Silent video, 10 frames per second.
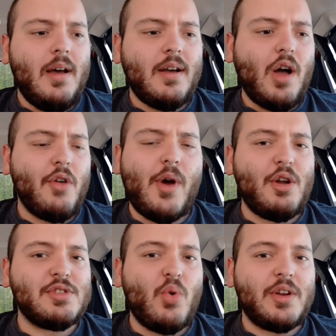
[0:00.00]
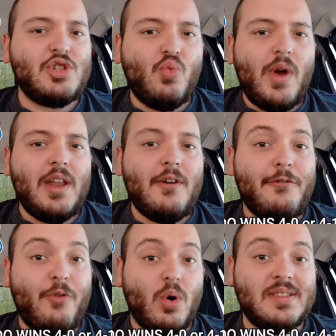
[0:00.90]
Colorado is going to win
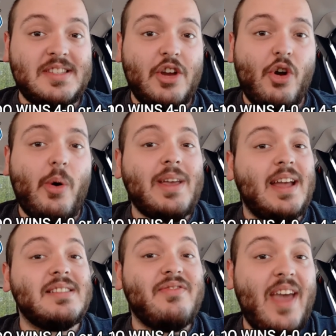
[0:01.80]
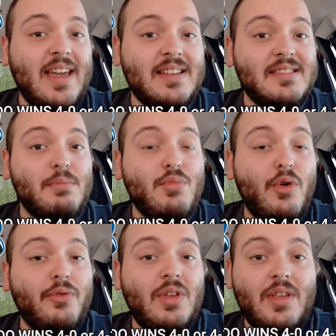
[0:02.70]
4-0 against Vegas and
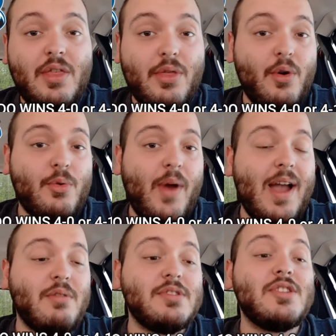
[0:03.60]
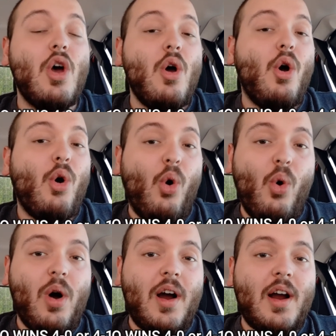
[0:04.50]
move to the third round,
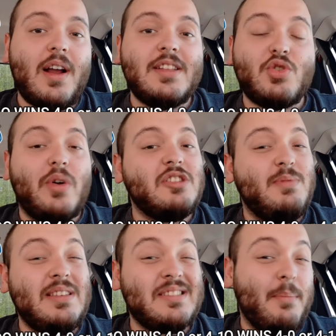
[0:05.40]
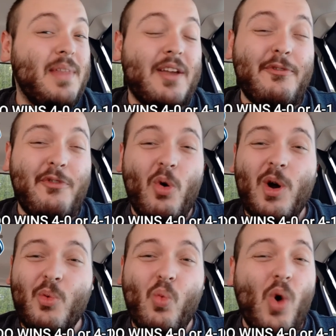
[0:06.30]
or it's going to be something like
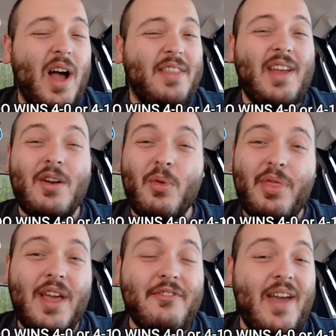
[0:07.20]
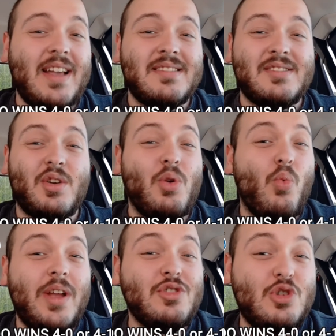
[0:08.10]
4-1. I don't think Vegas is going to
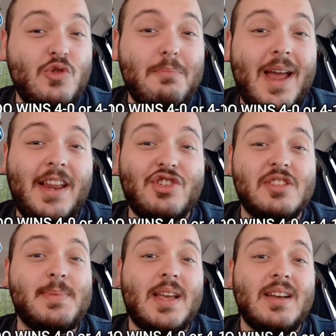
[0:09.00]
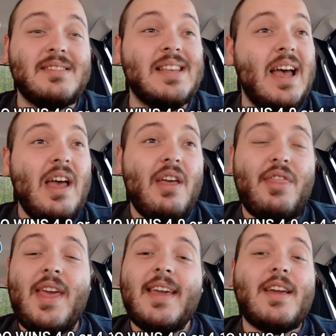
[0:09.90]
win too many just because
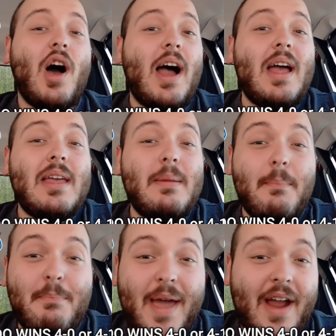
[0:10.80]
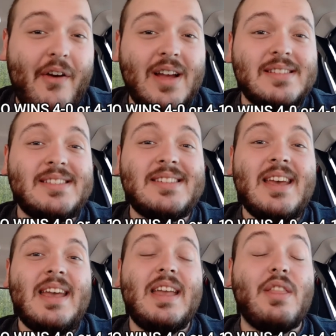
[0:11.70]
they got embarrassed
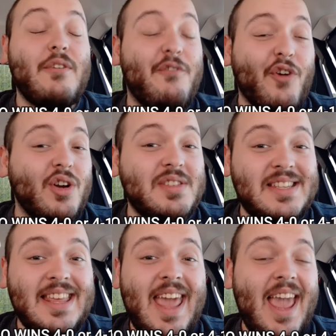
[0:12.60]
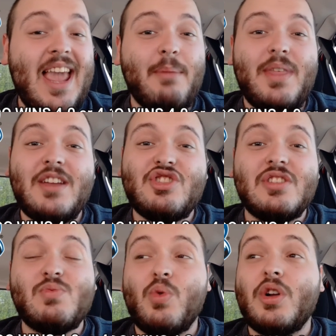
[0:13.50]
in the first game. They
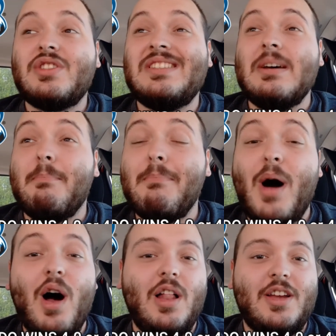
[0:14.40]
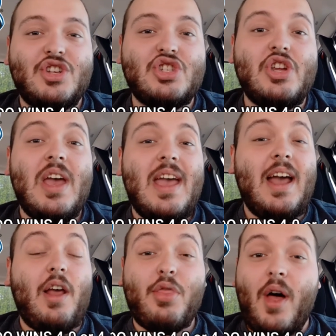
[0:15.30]
just were demolished,
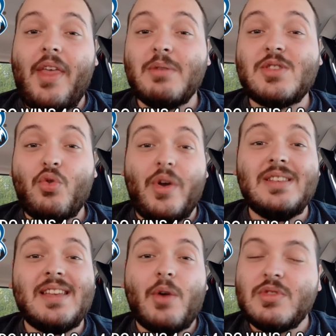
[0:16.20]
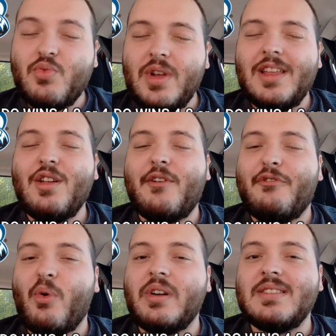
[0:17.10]
and I thought that was crazy. I was really looking
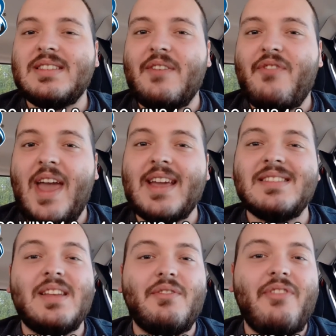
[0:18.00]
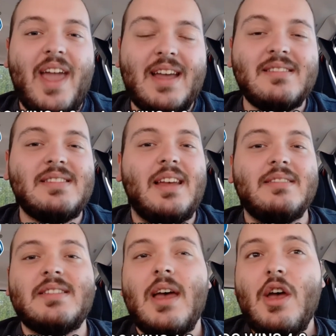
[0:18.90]
forward to see Vegas advance
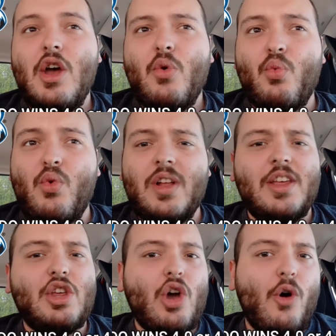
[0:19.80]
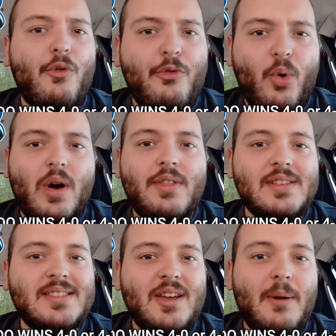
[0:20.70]
and really go for it
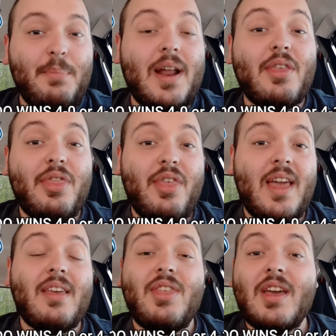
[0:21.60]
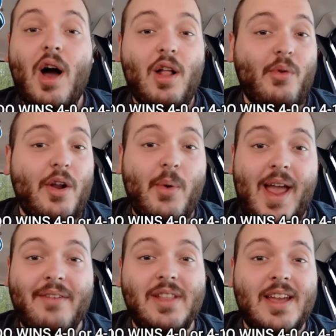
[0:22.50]
this year, but I think the Colorado
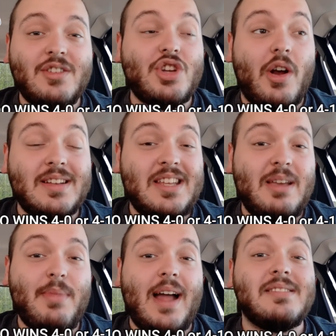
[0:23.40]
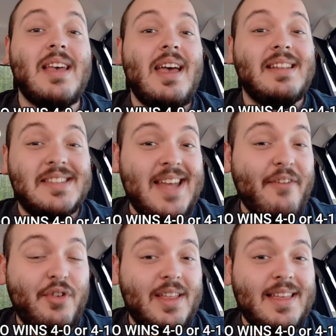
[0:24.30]
Avalanche are a team that
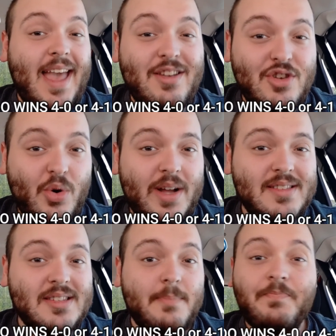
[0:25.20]
definitely can do it.